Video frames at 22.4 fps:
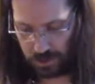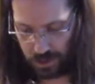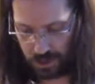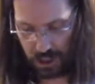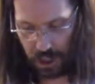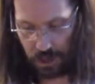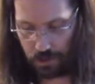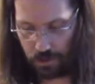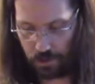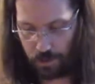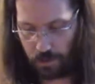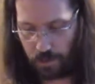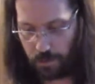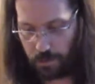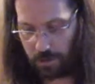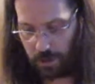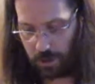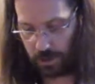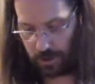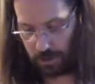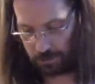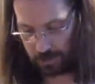send you a
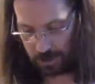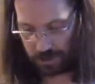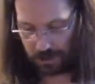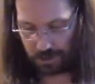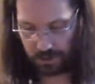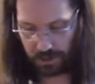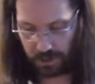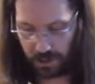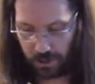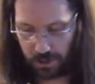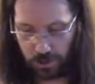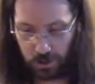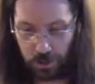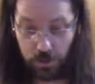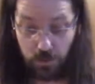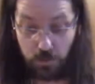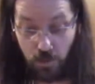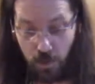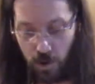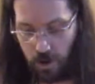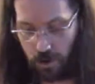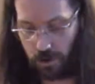bomb, because that's
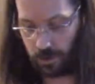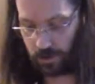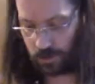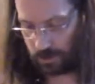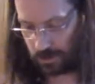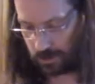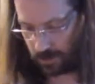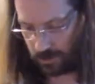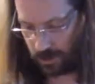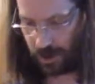just wrong.